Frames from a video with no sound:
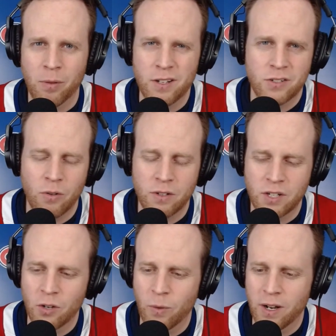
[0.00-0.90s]
So it's a
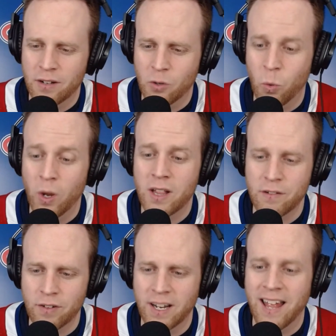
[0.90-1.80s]
good way to quickly
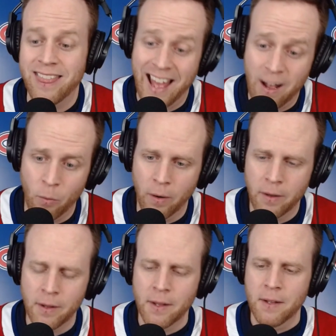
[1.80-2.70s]
forget that one.
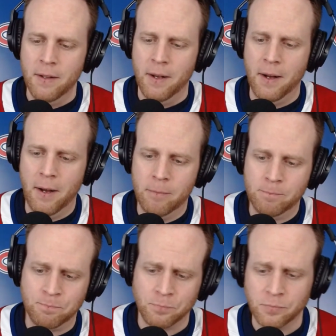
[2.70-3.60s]

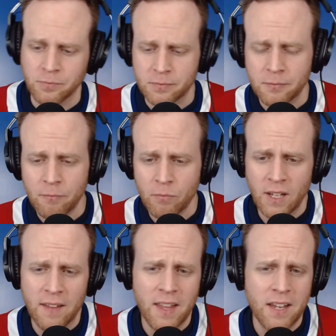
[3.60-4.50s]
And
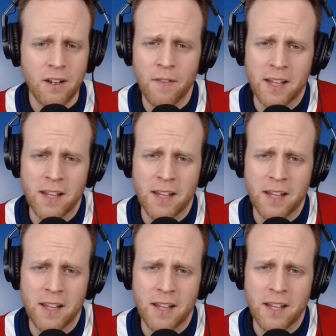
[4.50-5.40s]
then on that same
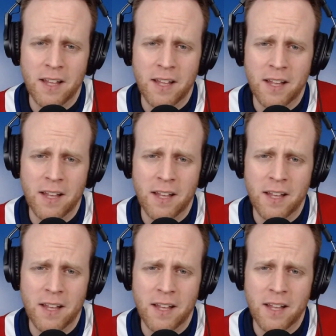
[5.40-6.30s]
play, also Nick
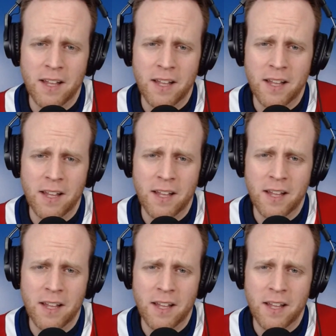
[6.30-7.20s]
Suzuki getting his
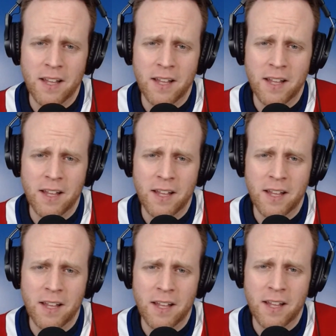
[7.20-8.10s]
50th
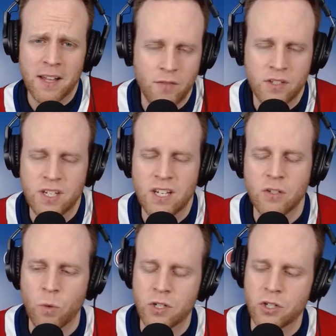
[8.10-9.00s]
point of the
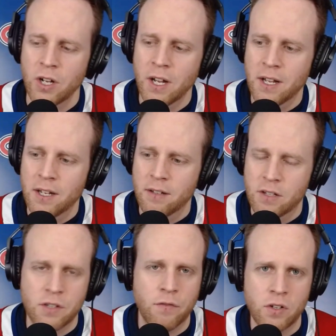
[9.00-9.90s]
season, which
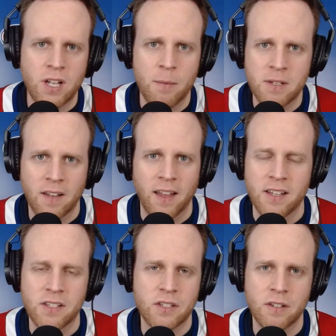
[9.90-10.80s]
is the first time he's done that.
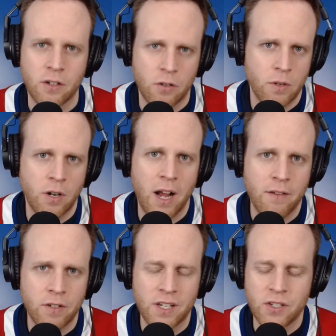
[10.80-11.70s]
It's a career high
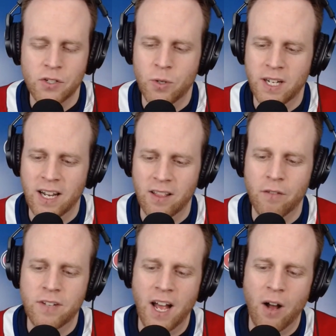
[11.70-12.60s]
for Nick Suzuki, and I
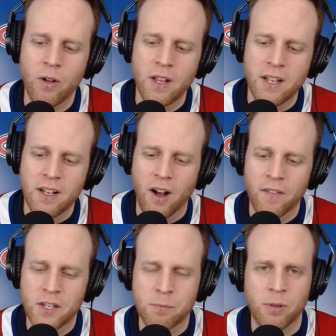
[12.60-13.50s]
loved how on
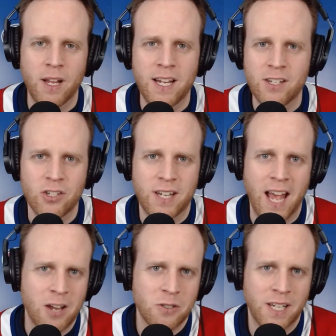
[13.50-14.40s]
this play he just
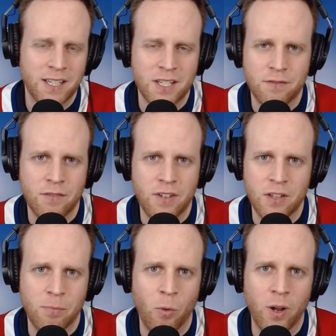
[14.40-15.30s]
casually gets his
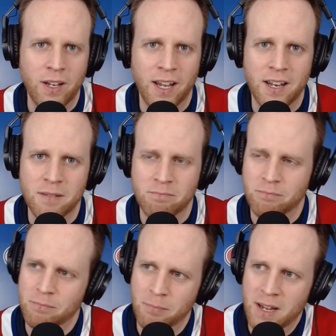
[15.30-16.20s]
50th point and
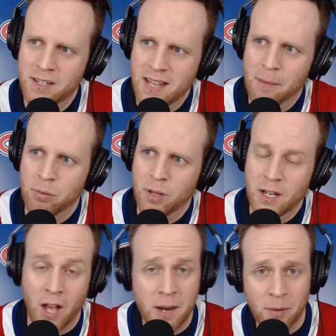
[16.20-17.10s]
makes that play
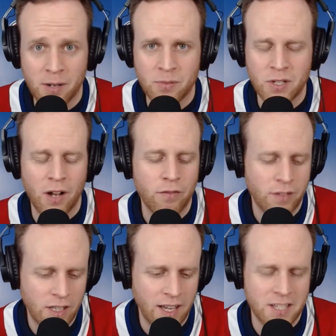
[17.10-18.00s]
not about himself,
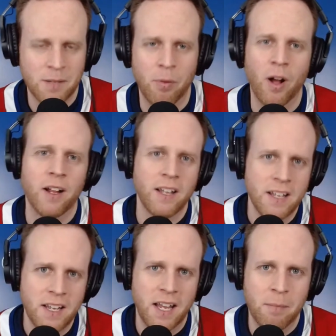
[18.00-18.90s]
collects the puck,
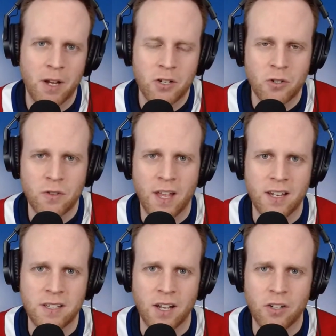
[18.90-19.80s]
and makes sure that
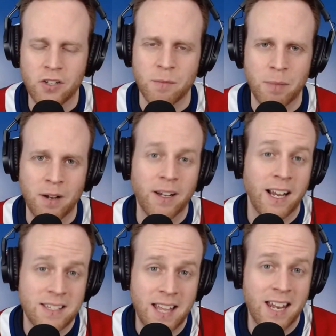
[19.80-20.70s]
Justin Barron
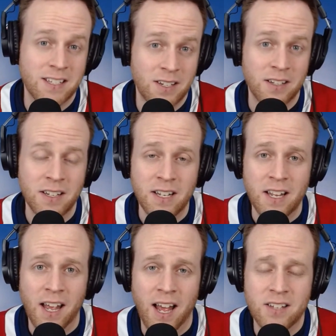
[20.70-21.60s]
gets that as
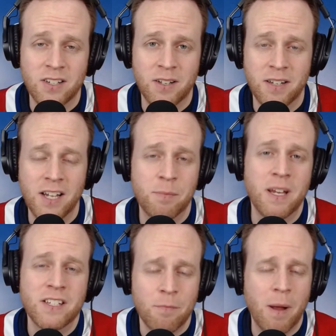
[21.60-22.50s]
a nice
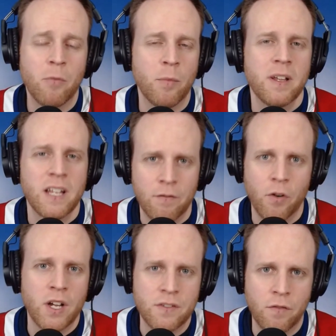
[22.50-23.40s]
piece of memorabilia for
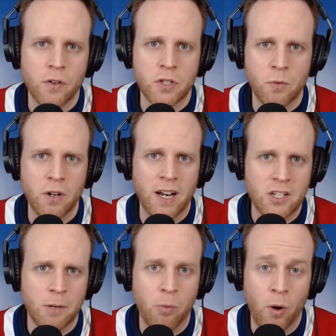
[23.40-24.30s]
his first career
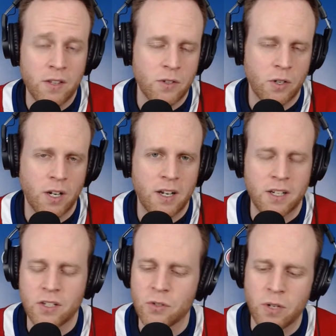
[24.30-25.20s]
NHL point. So good on Nick
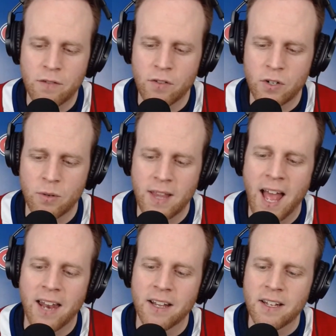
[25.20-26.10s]
Suzuki for doing that.